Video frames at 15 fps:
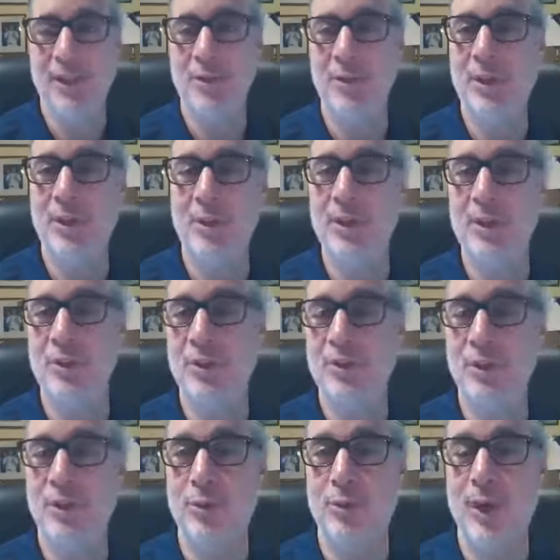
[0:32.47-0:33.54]
What can we do with,
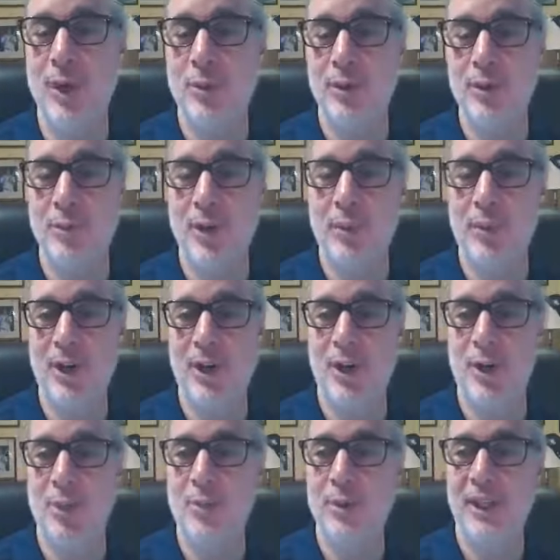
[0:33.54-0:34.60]
while we're while we're at
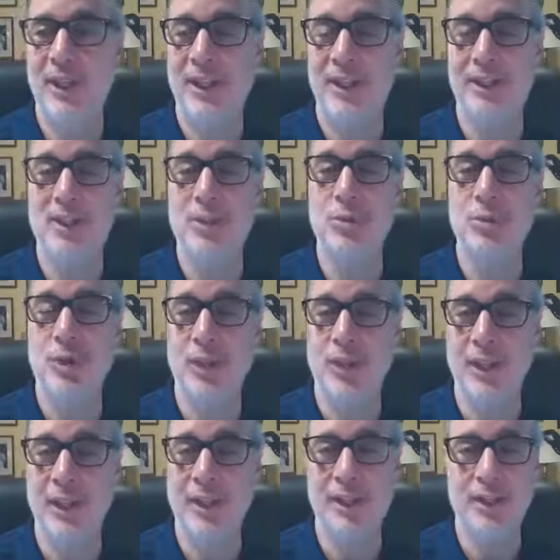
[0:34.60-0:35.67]
home? Continue
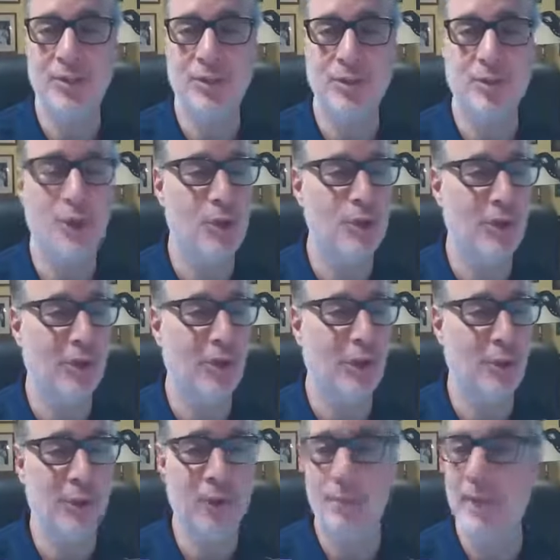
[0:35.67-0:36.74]
learning because who knows how long
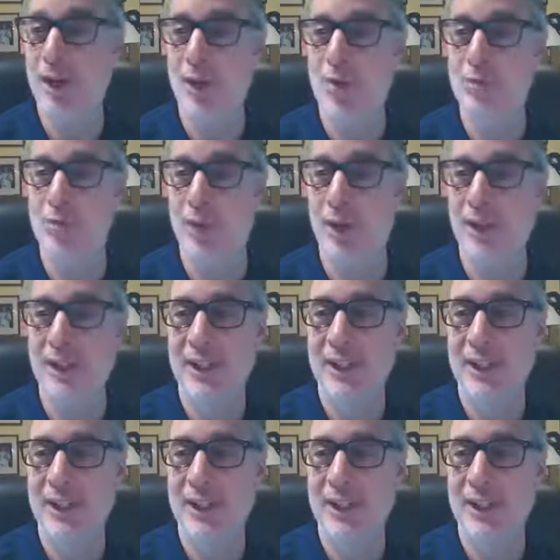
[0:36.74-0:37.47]
we're going to be at home for.